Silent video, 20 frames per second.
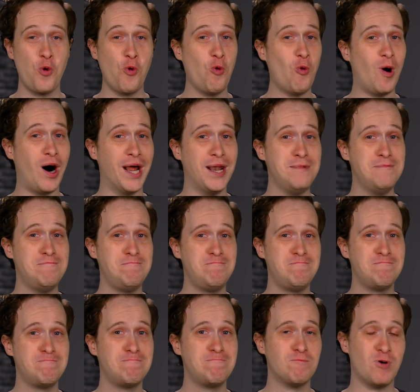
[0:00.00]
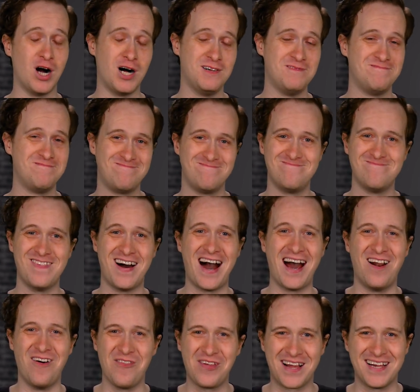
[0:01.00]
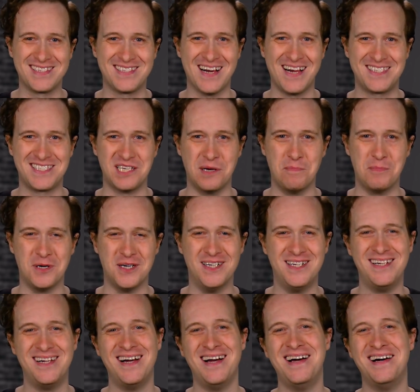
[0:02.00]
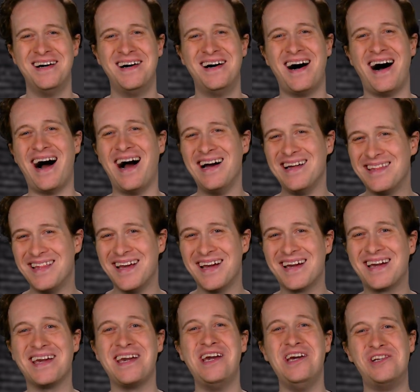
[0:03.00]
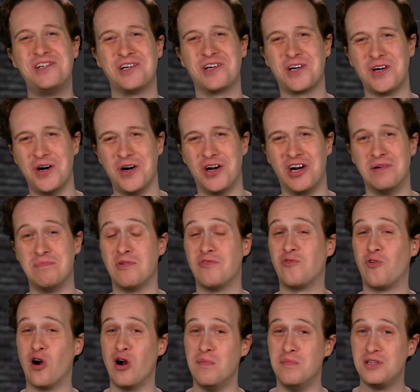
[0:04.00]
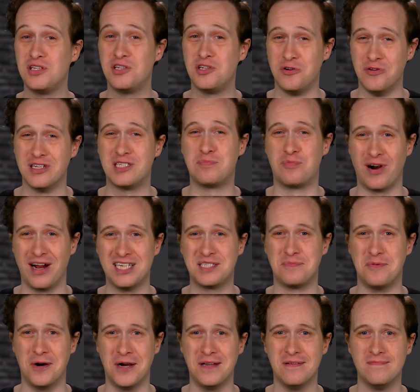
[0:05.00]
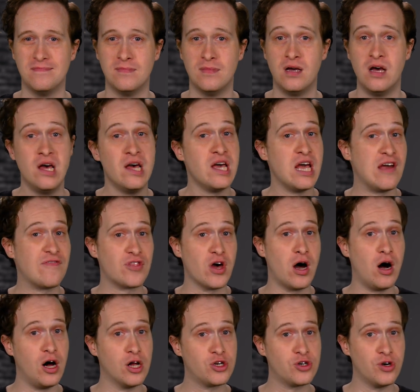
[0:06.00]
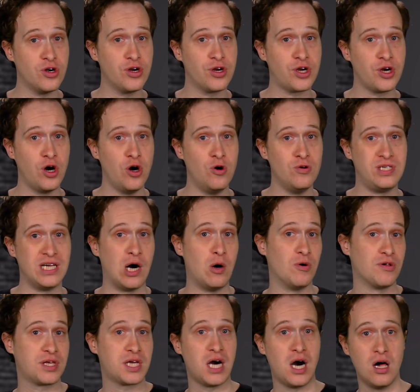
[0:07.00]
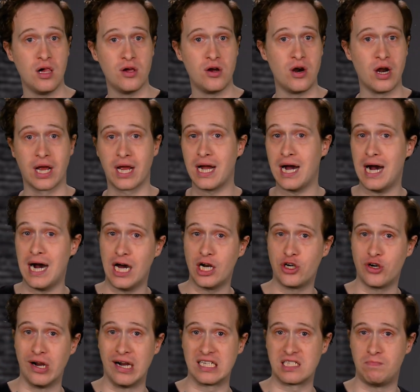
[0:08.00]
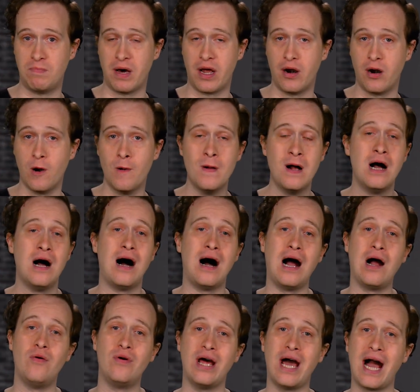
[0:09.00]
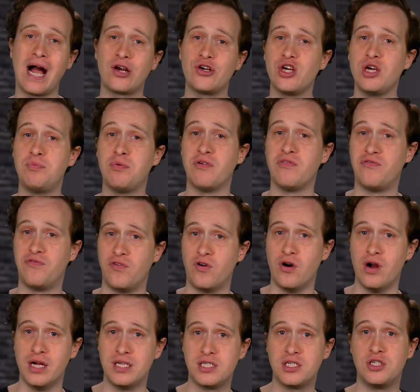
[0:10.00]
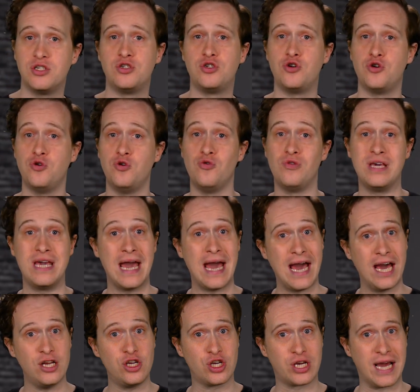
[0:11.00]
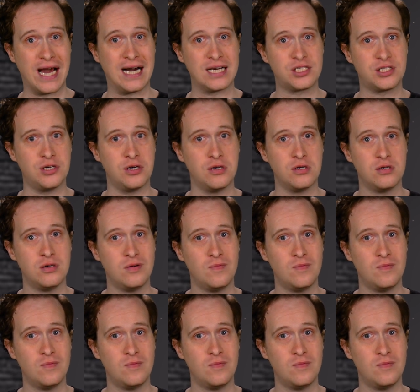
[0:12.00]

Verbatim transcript: who won? Well, I don't think it's that simple. I think each encoder performed to its price point. If the Ultra encode dealt with color and contrast better, I would actually prefer it to the Edgecaster.